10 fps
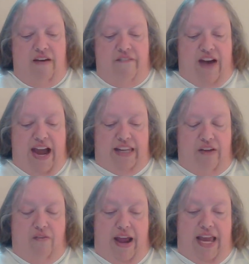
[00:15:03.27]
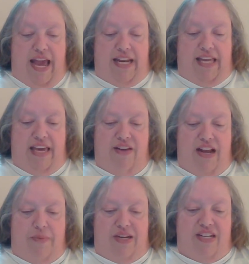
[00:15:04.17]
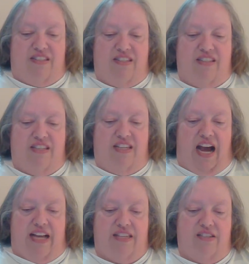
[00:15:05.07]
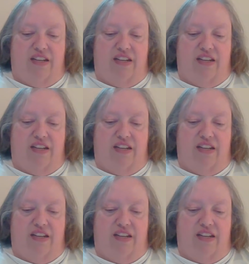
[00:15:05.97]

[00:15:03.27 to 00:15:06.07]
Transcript: Finally, Reddy had given up in disgust